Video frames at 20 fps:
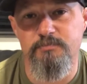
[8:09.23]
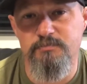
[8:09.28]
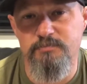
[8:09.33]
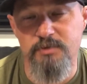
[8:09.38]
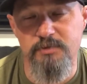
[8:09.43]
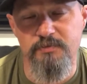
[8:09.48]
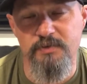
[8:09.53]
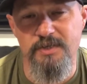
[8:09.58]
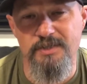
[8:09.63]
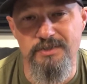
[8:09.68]

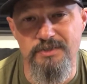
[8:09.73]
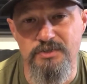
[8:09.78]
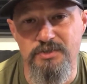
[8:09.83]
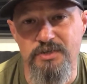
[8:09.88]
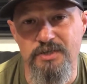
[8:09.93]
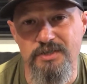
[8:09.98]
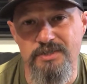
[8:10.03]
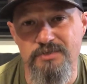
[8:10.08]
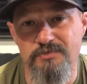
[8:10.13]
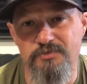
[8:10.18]
prevent the
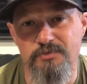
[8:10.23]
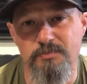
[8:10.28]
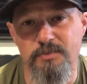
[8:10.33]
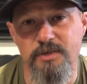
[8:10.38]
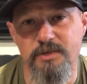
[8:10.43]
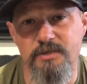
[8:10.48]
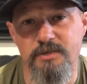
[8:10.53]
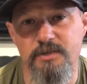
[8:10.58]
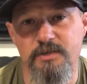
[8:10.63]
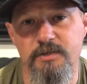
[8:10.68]
chickens from
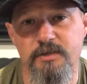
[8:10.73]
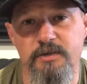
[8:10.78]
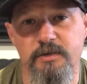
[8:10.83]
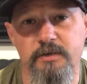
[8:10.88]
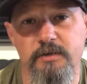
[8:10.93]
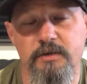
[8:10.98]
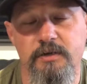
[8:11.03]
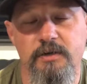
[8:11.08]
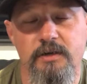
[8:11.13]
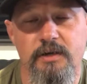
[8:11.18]
getting in
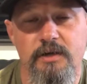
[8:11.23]
there,